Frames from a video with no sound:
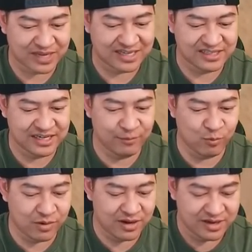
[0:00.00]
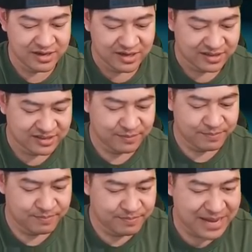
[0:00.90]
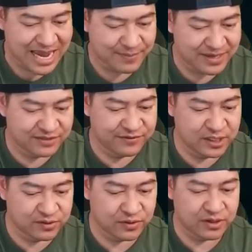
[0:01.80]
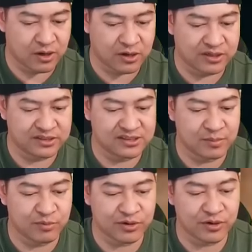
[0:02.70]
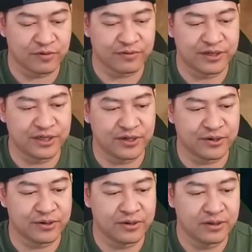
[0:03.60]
I've seen Pac-Man's video, so the card is somewhere over here.